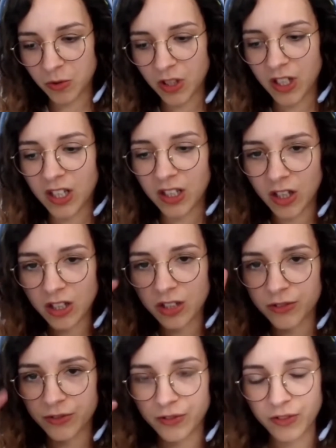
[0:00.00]
a lot
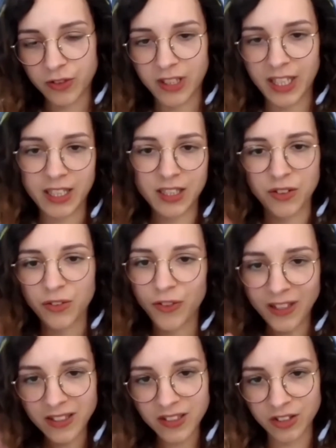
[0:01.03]
of like
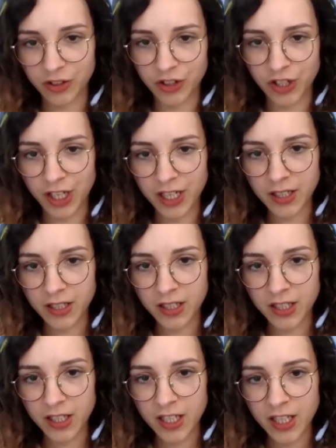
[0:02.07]
fast energy
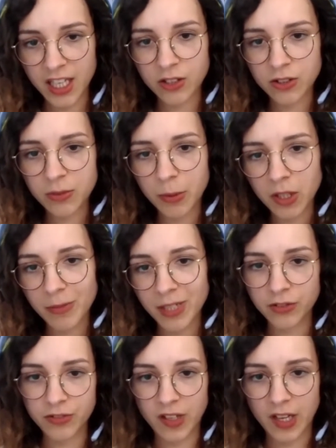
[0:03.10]
in a small amount
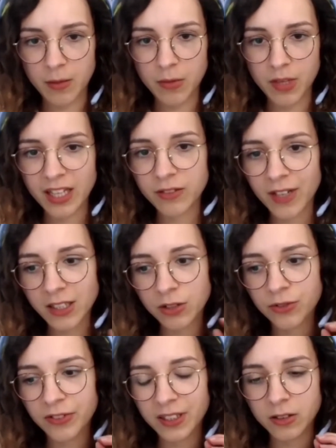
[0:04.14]
of time, and then you
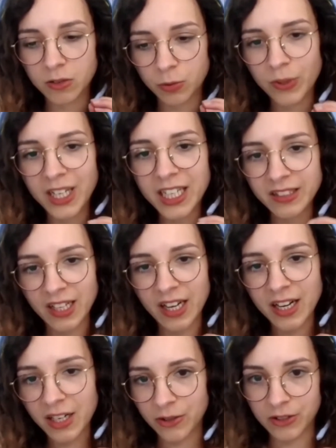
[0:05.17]
feel really
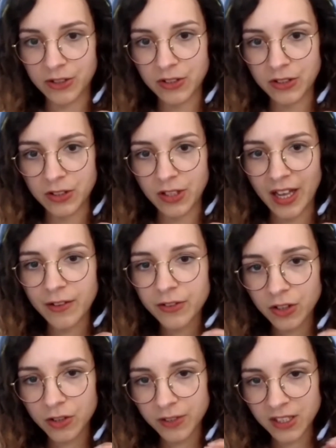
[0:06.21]
tired
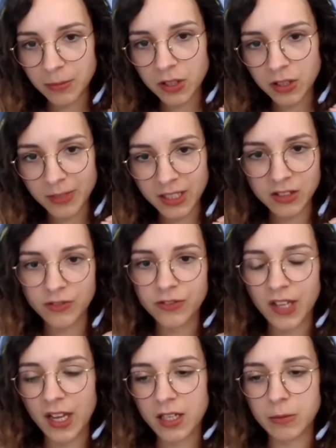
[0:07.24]
after this small amount of
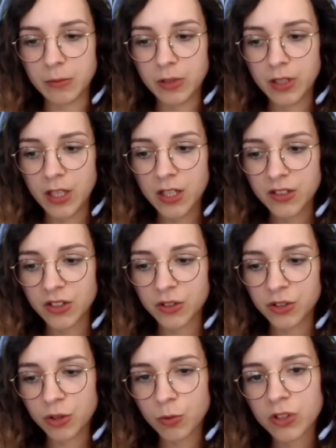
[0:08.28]
time, so
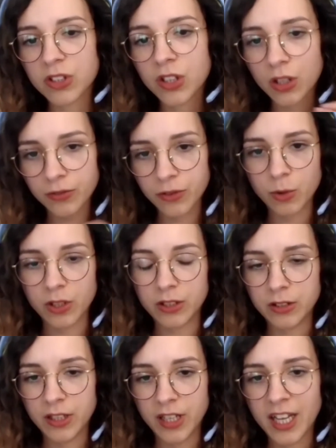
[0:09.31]
you want another
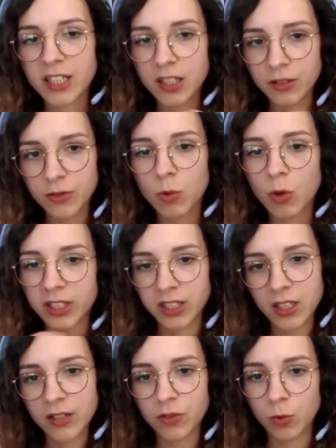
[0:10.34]
one and another one and
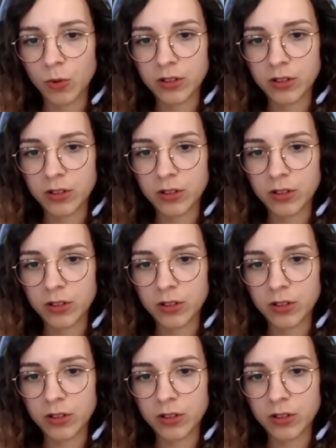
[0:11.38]
another one,